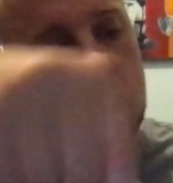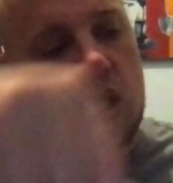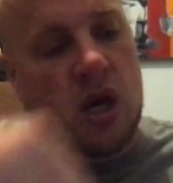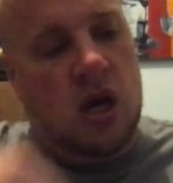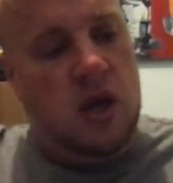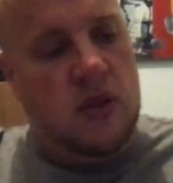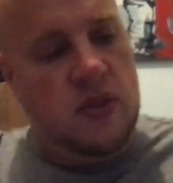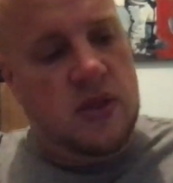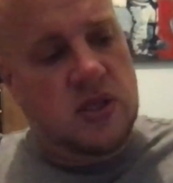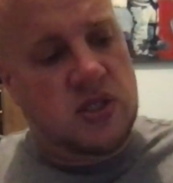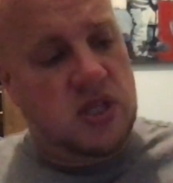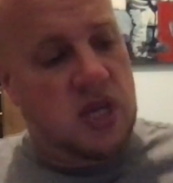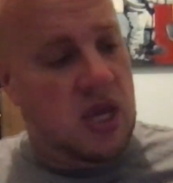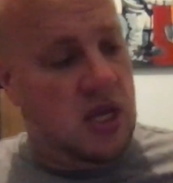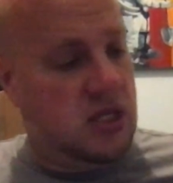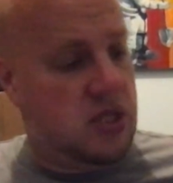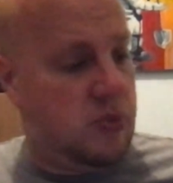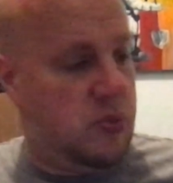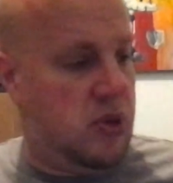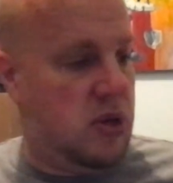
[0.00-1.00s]
In this case,
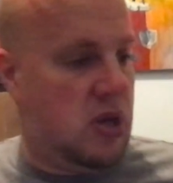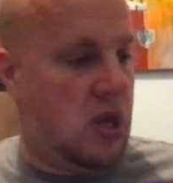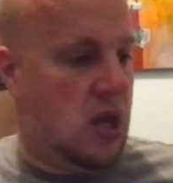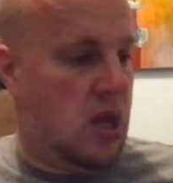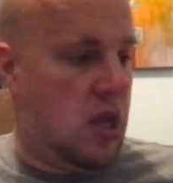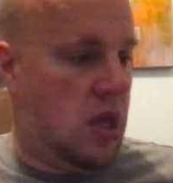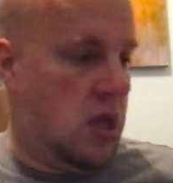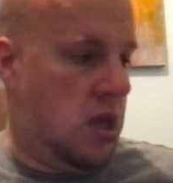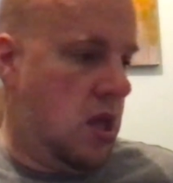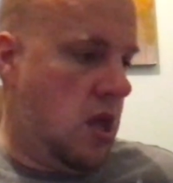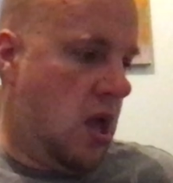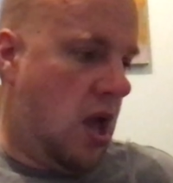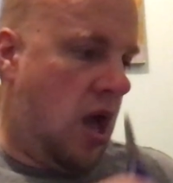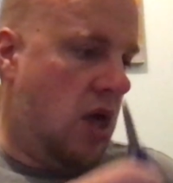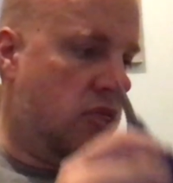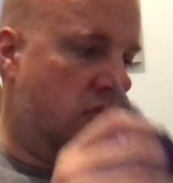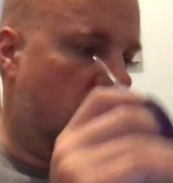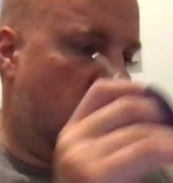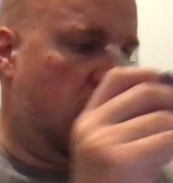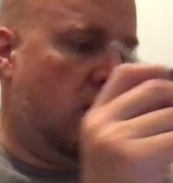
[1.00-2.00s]
I mean, I
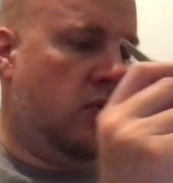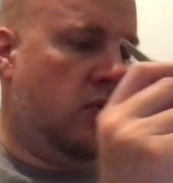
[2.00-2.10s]
thought